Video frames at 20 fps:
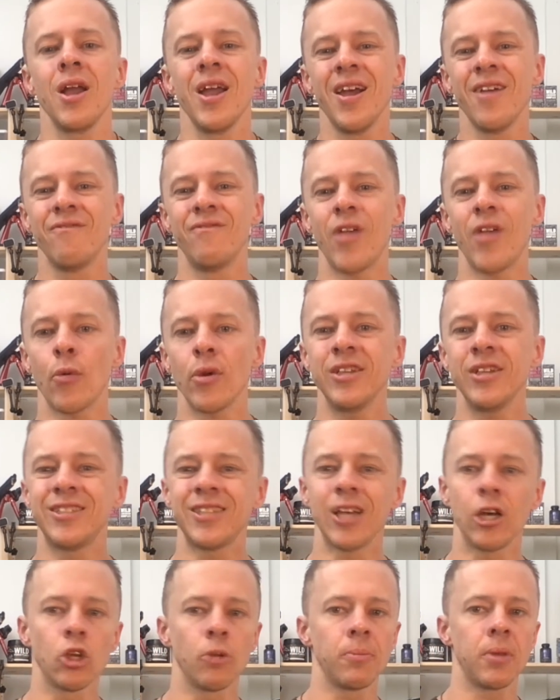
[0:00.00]
very
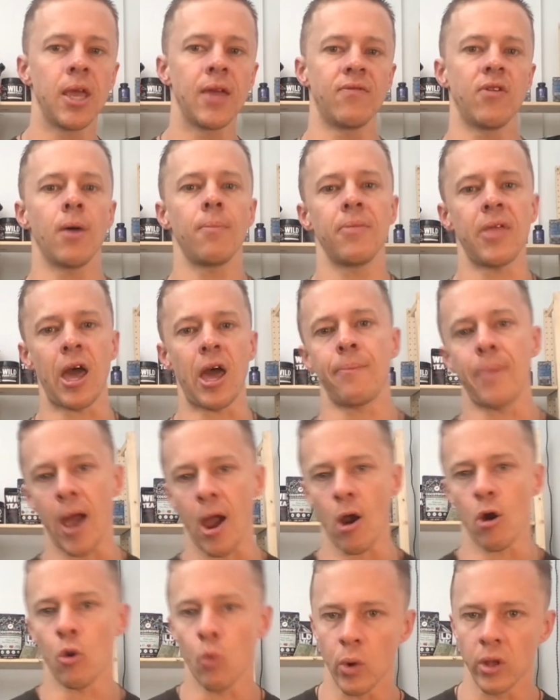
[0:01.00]
seldom give up that
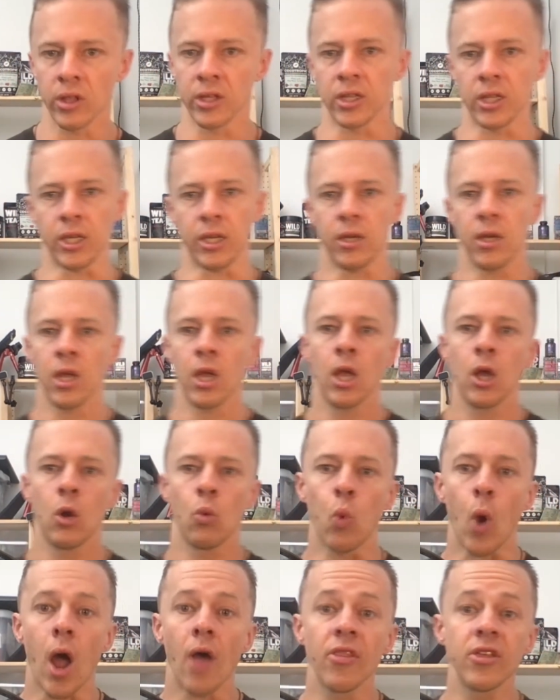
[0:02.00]
power willingly.
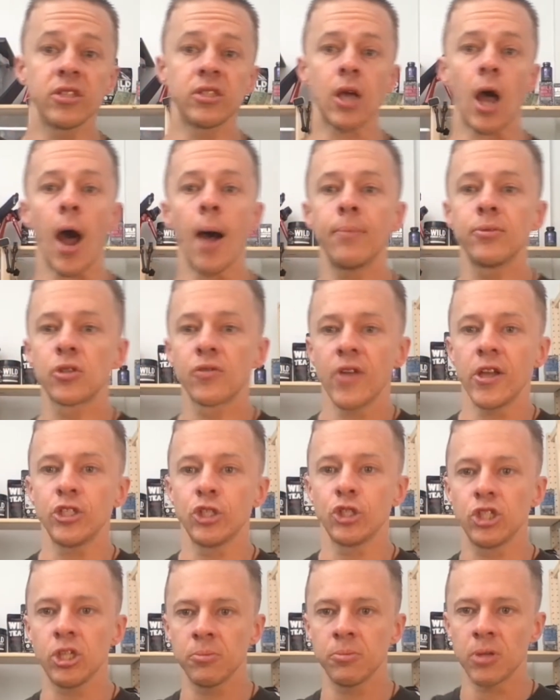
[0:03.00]
While this
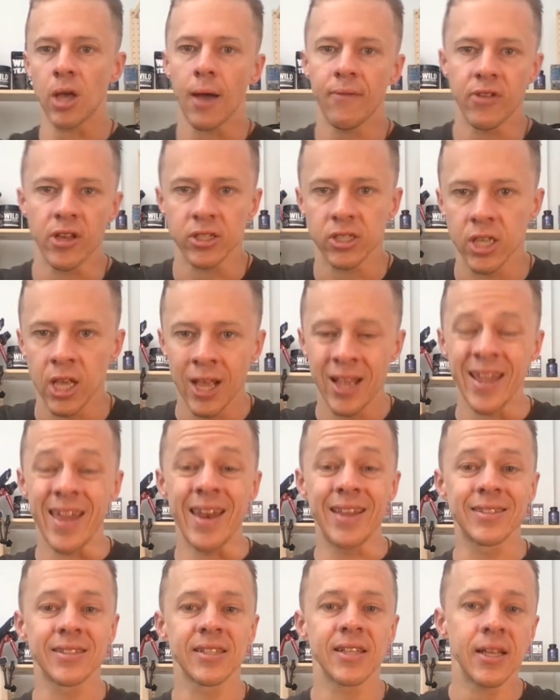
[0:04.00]
observation seems obvious, it
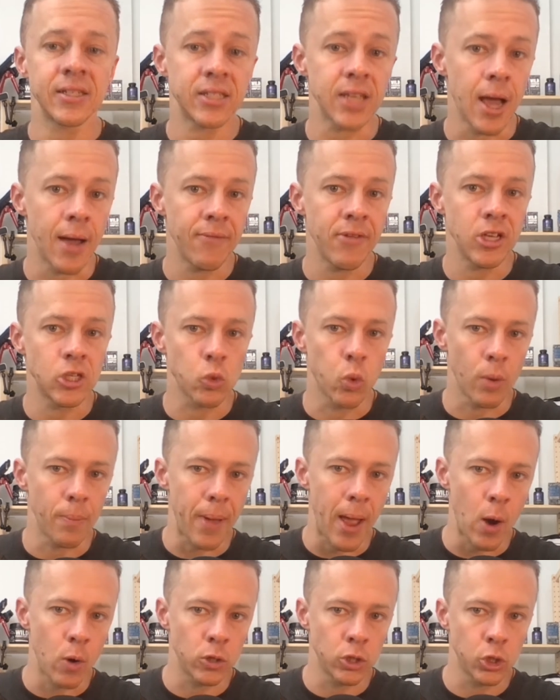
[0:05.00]
is less obvious what
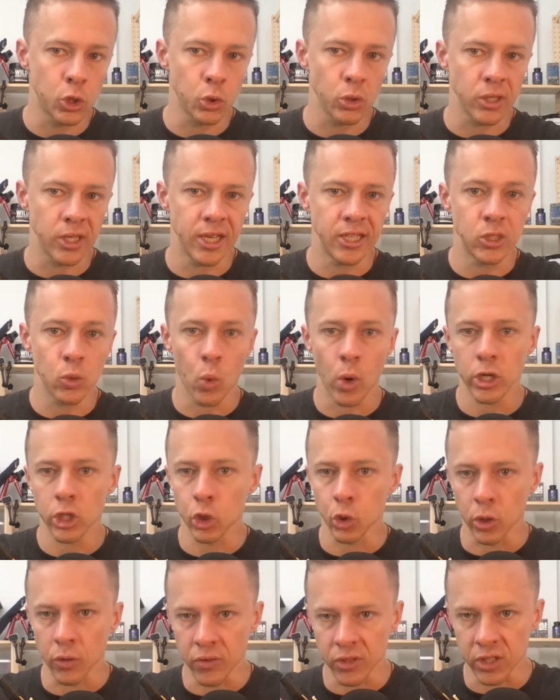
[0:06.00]
power truly is and where it
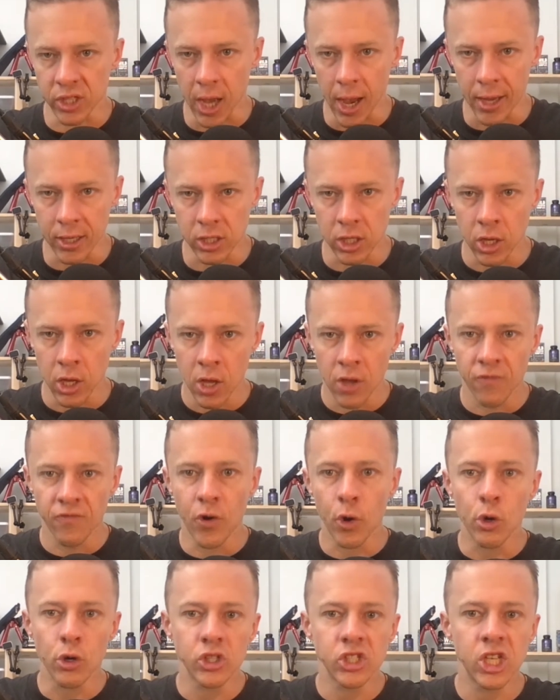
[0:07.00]
truly resides.
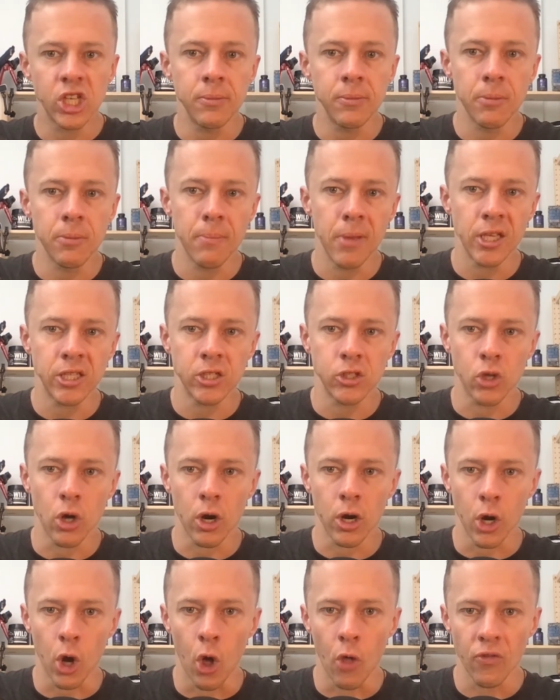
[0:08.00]
Voters seem to miss the
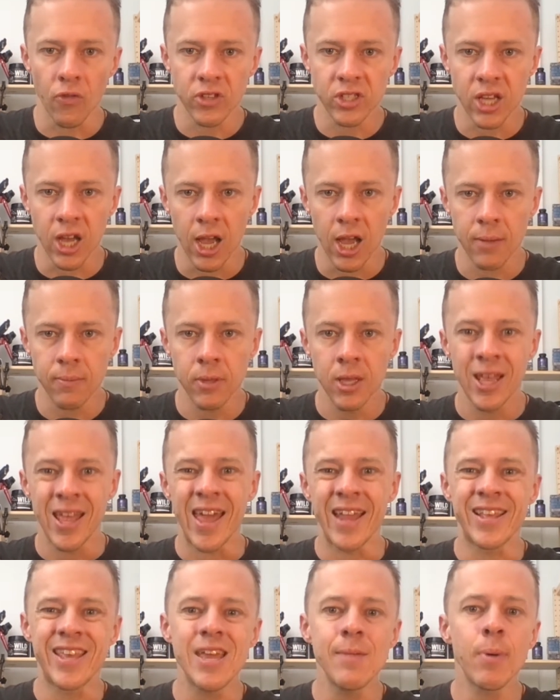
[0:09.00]
target all the time
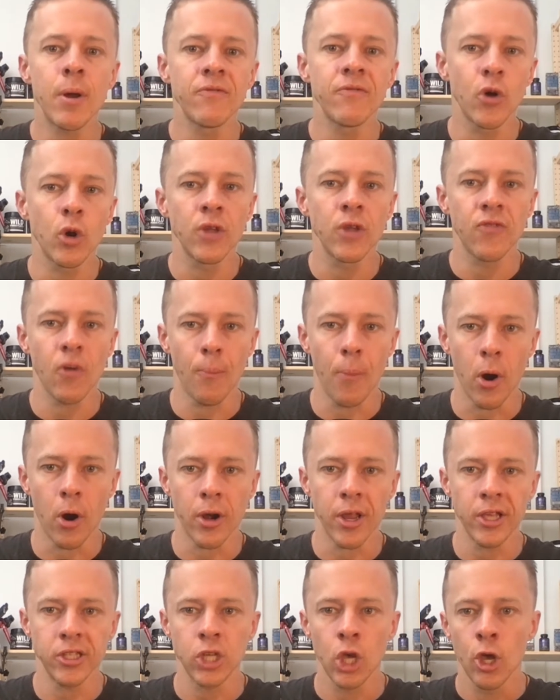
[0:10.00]
and keep on voting for
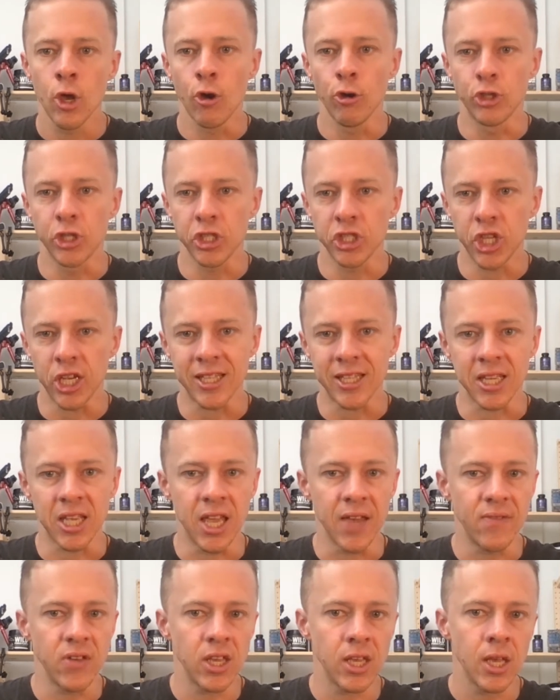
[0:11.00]
parties who suggest that
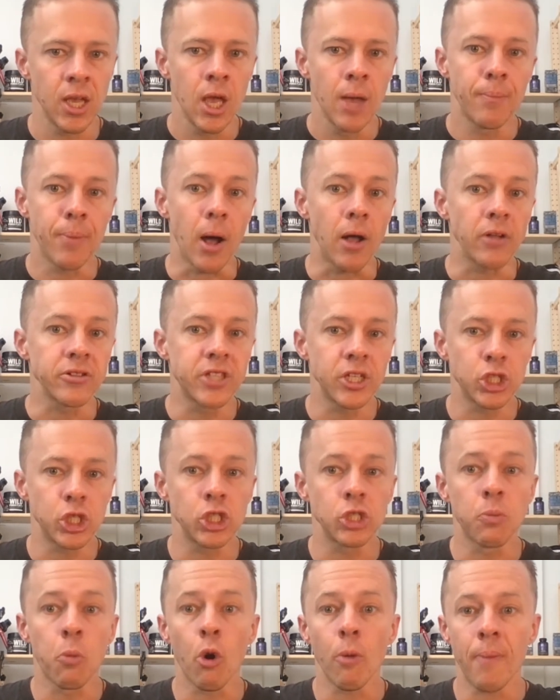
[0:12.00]
giving
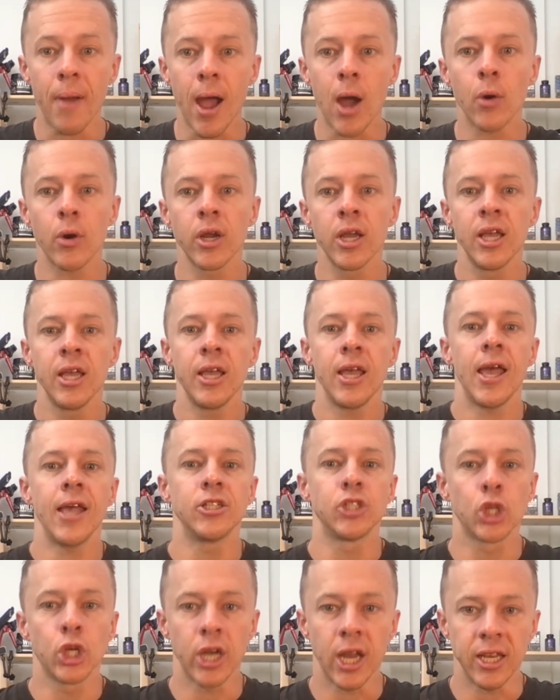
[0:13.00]
politicians more power is
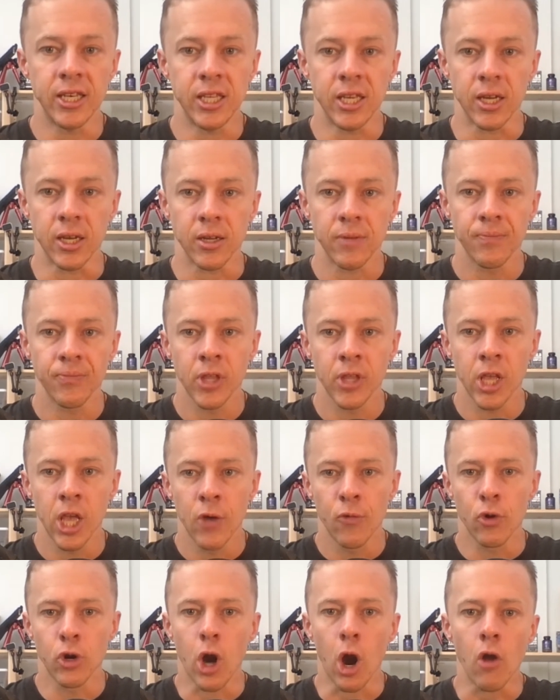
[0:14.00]
a good idea.
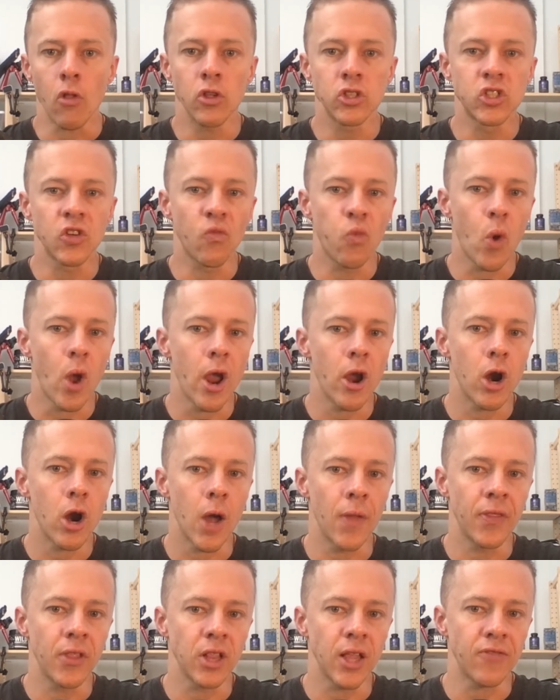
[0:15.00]
Regardless of where
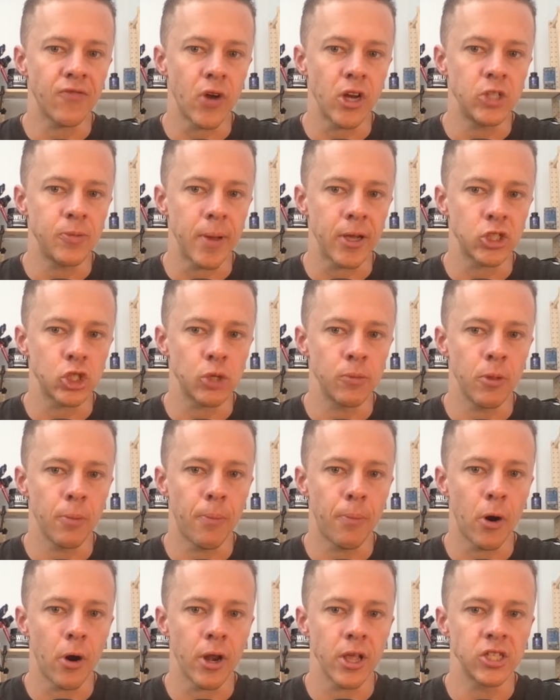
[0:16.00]
on the left-right spectrum the
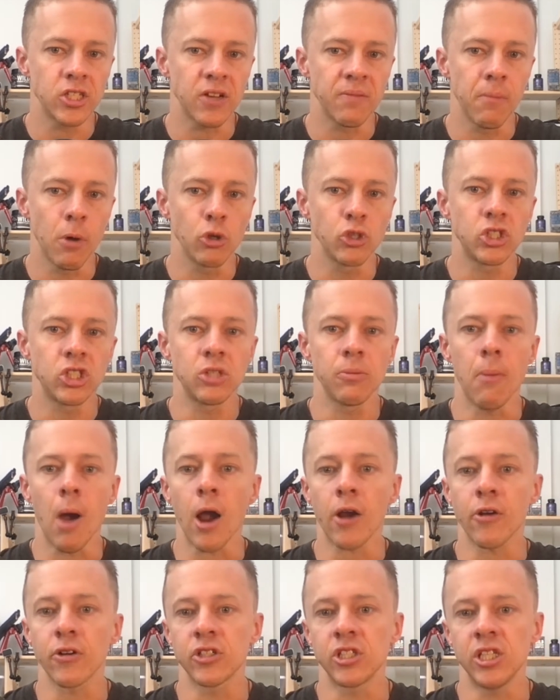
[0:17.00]
parties of most
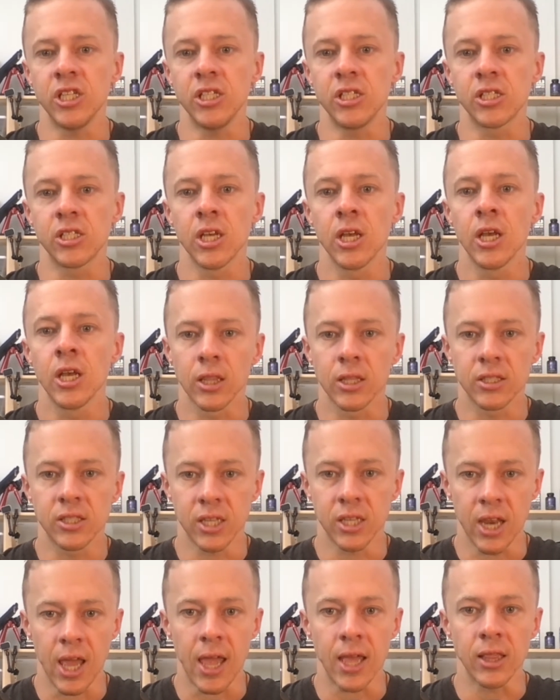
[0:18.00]
democracies
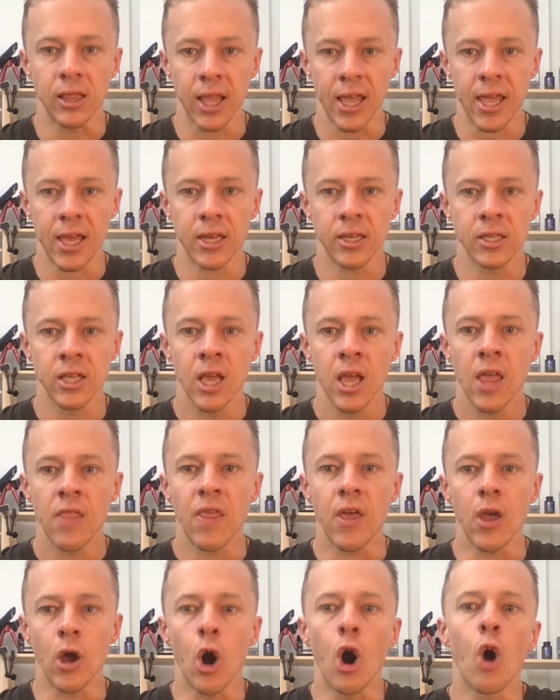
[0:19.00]
today land,
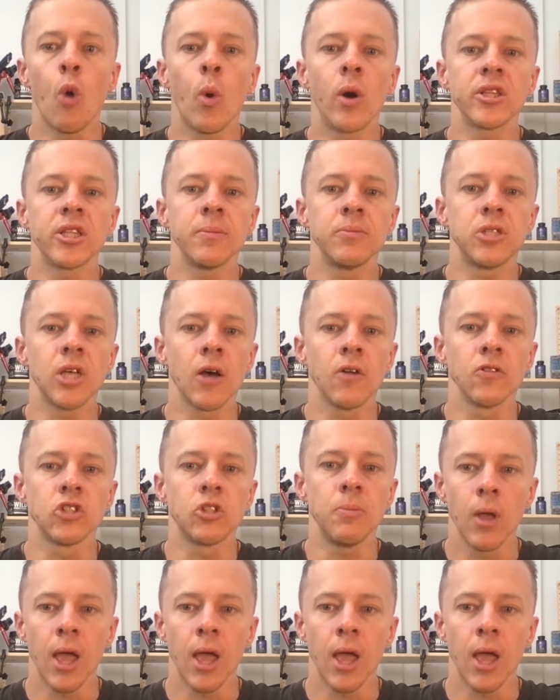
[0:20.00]
they all want themselves to